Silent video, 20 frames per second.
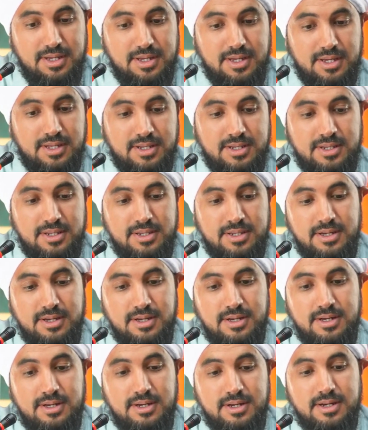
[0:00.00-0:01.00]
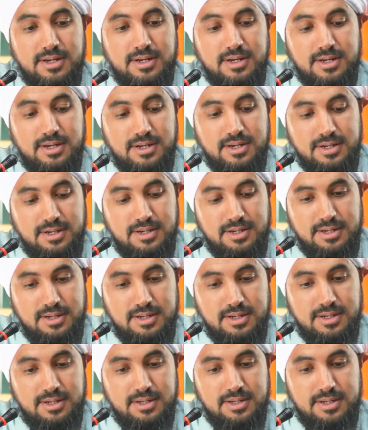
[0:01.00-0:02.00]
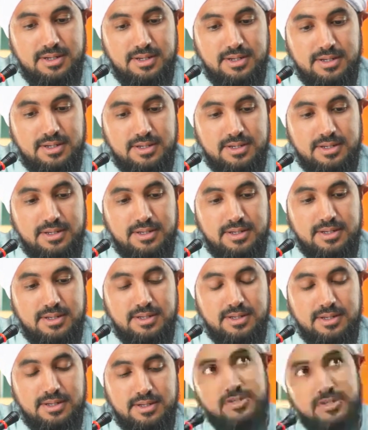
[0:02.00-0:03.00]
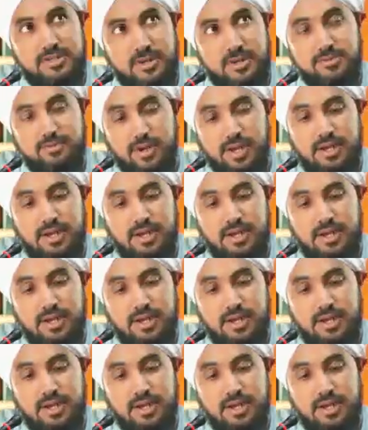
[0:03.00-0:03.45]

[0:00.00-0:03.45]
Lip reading: In the chapter